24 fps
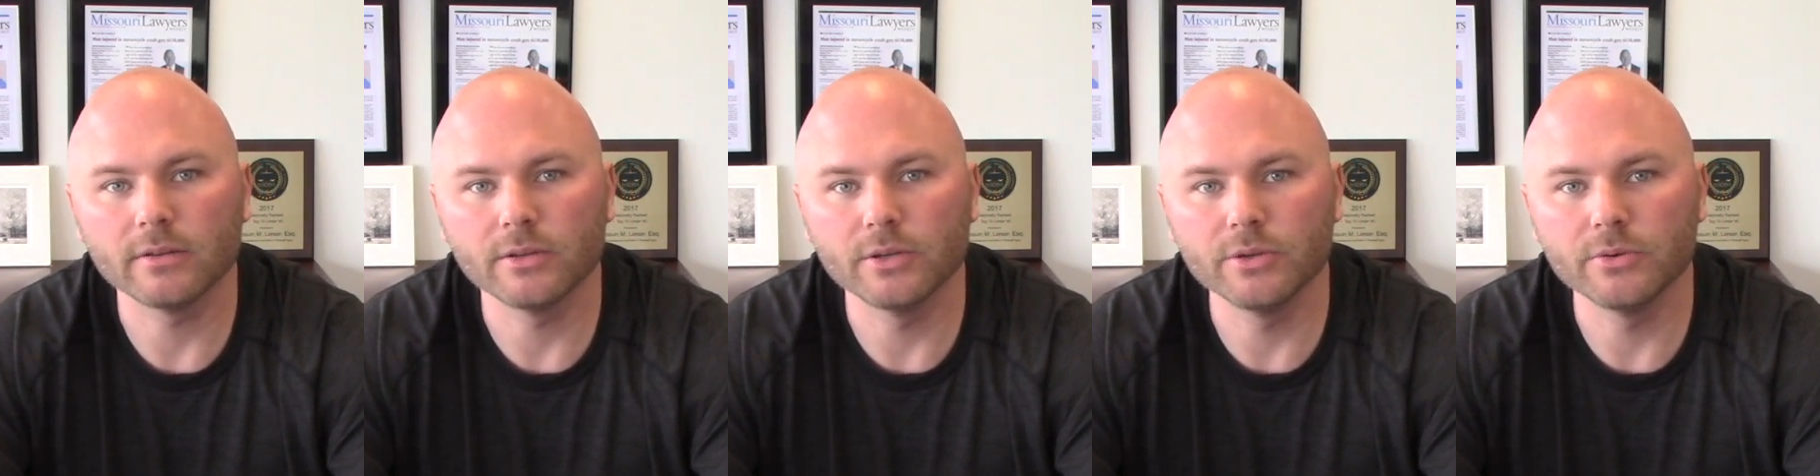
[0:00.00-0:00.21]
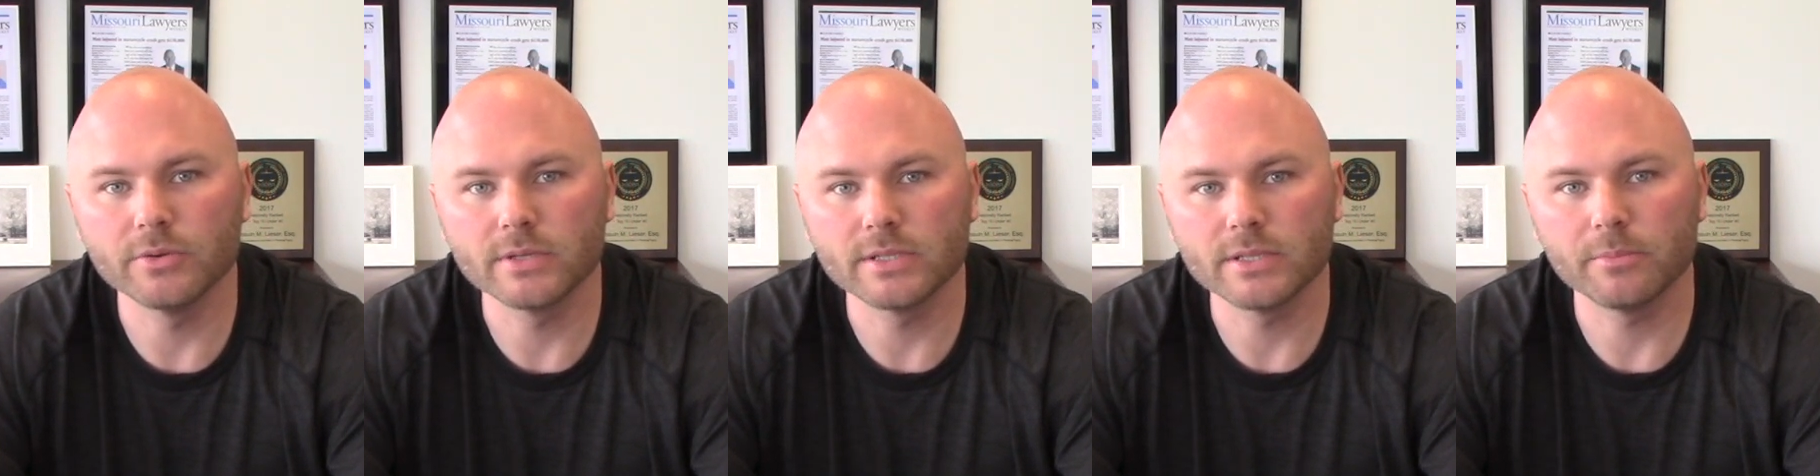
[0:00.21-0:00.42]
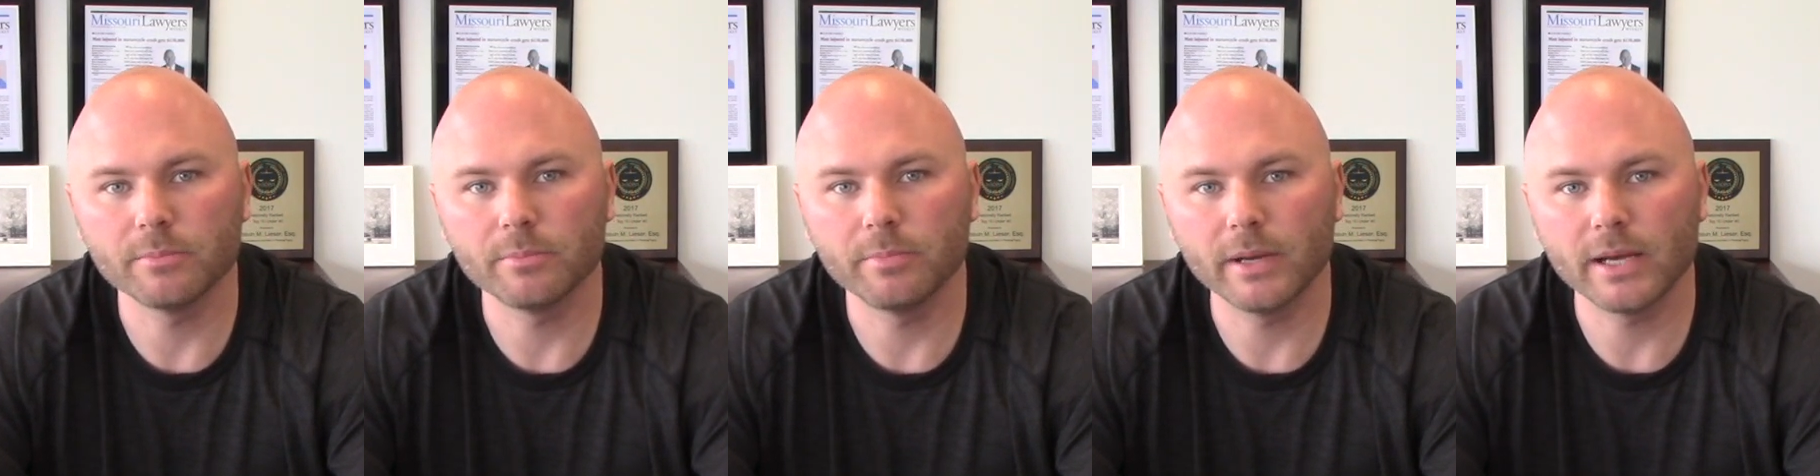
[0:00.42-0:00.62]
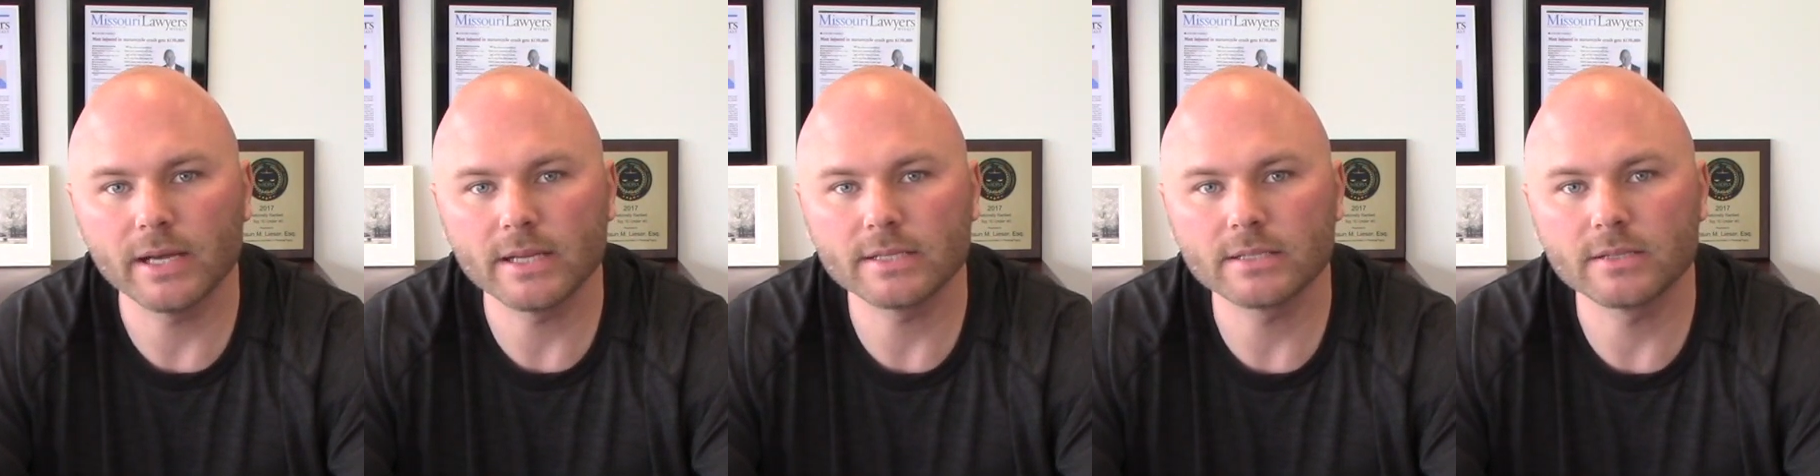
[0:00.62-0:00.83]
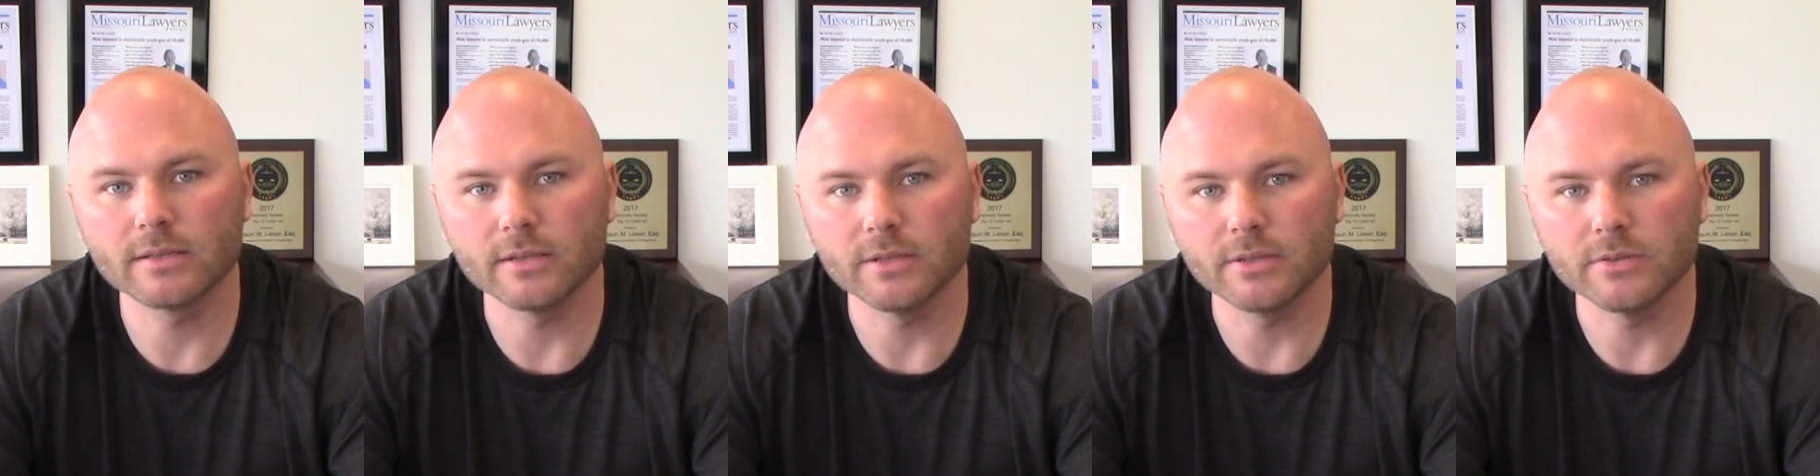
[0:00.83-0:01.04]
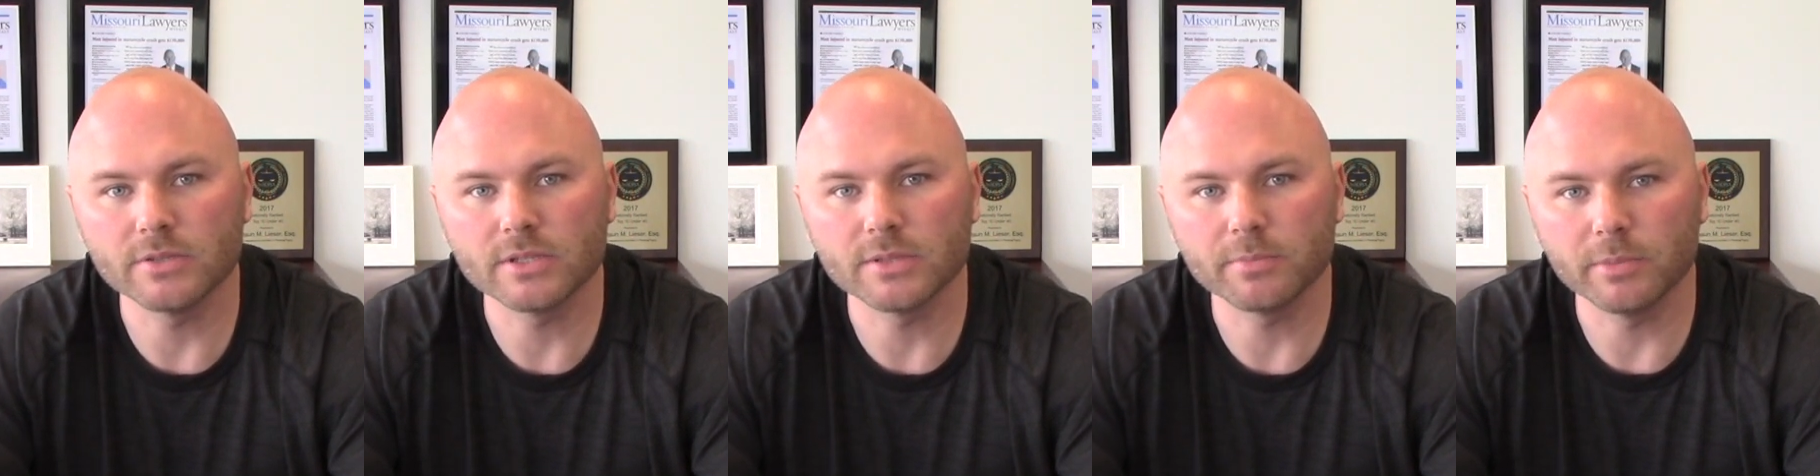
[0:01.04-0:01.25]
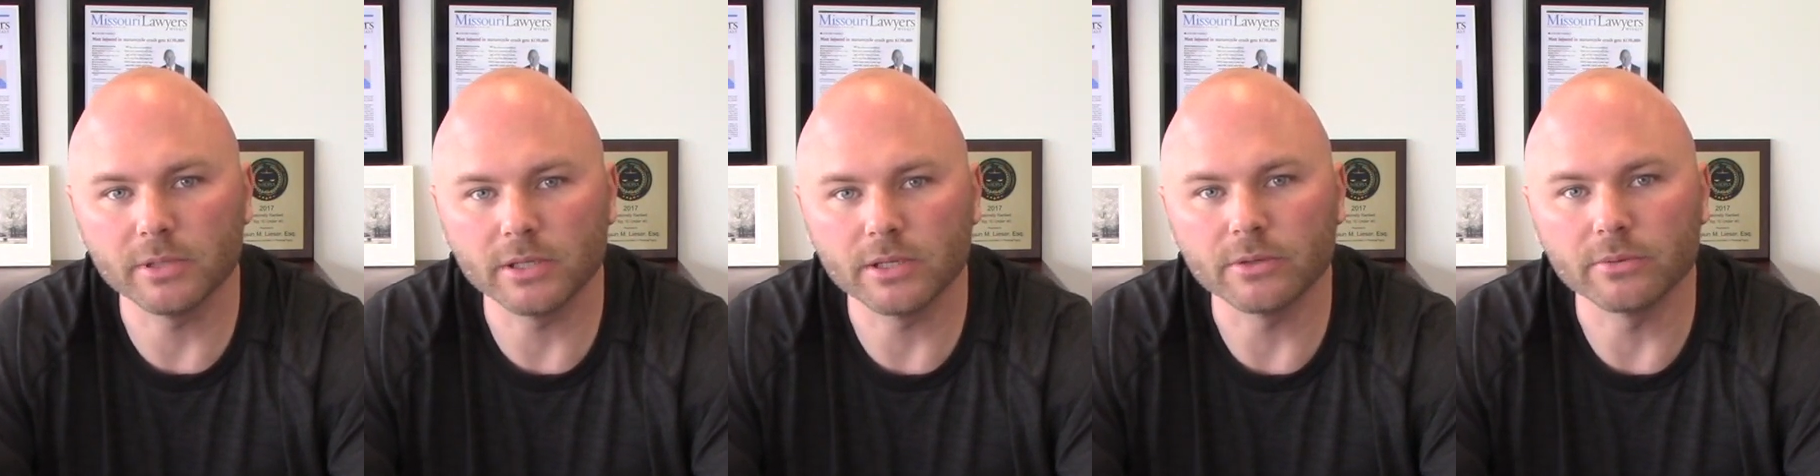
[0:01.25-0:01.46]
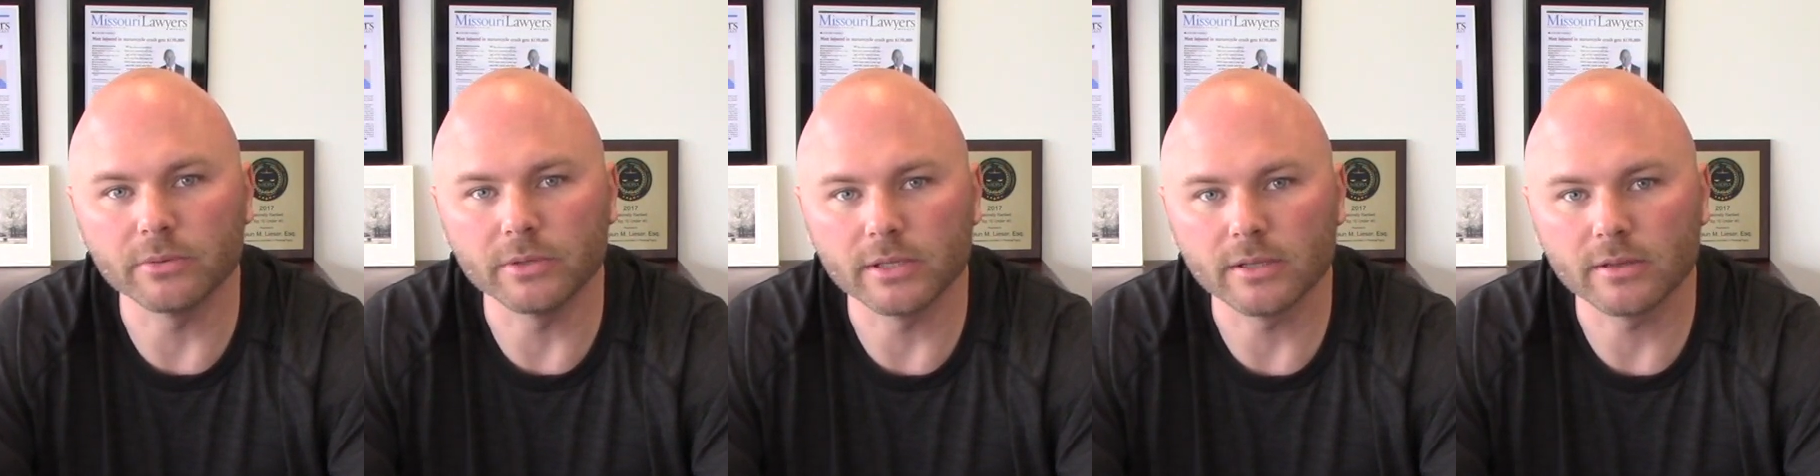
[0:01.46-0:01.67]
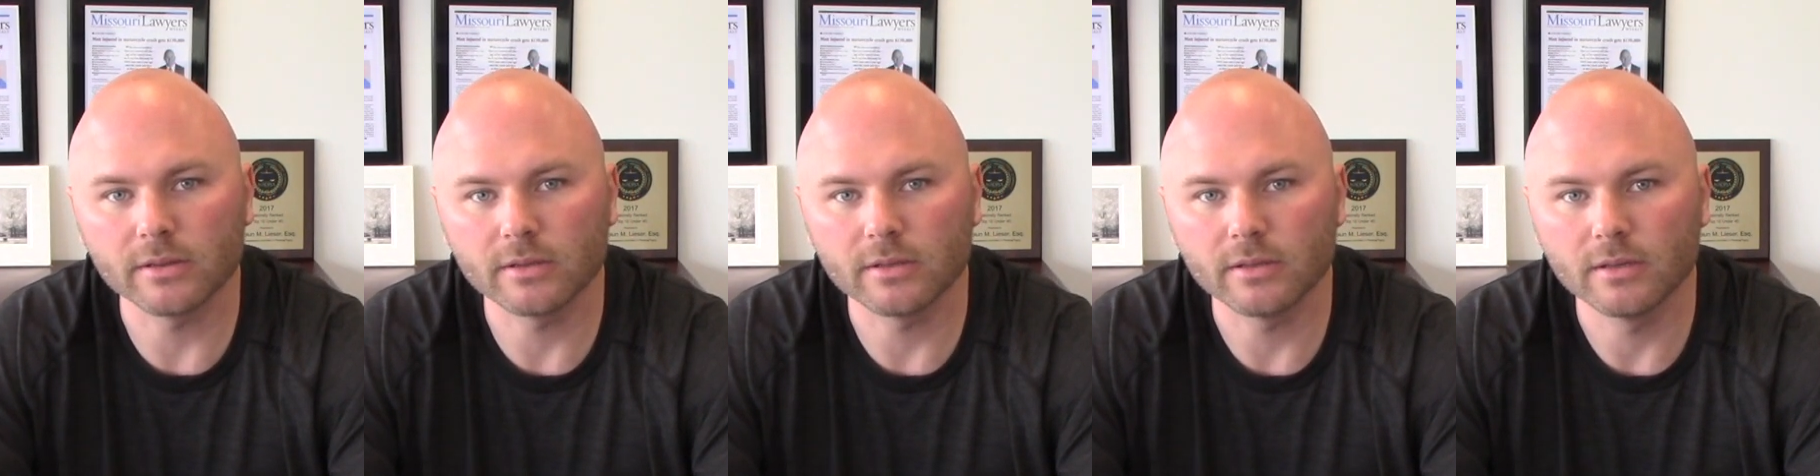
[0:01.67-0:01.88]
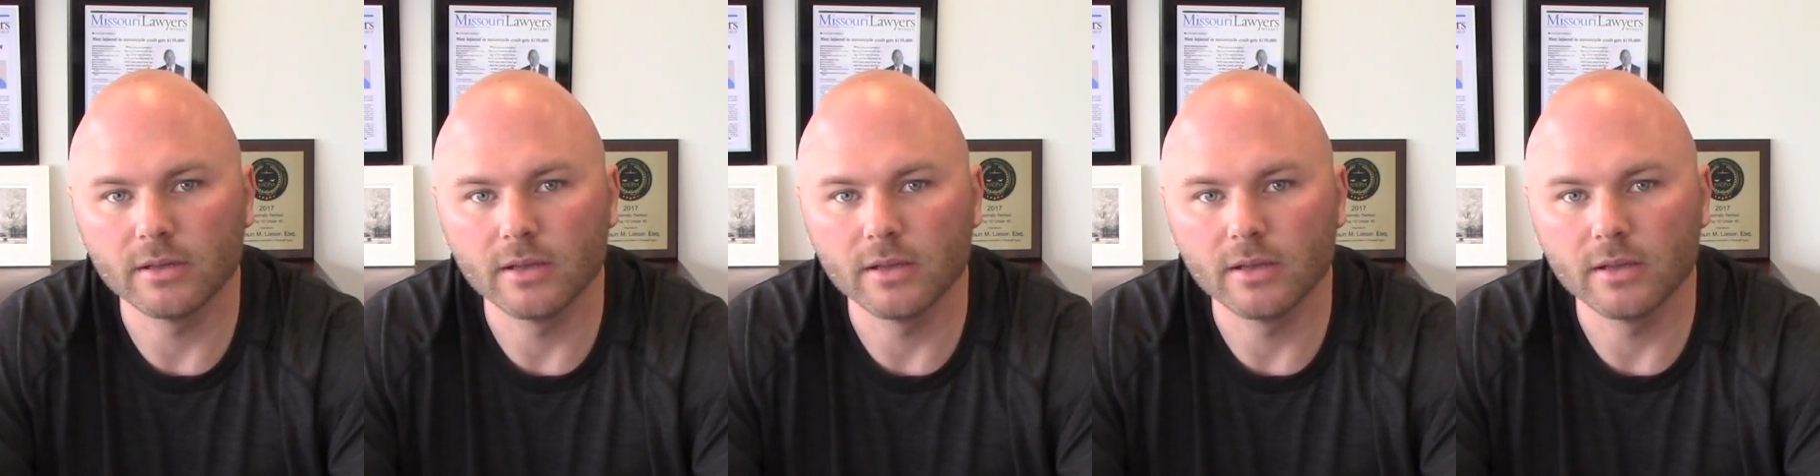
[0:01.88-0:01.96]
who is it best that you speak with.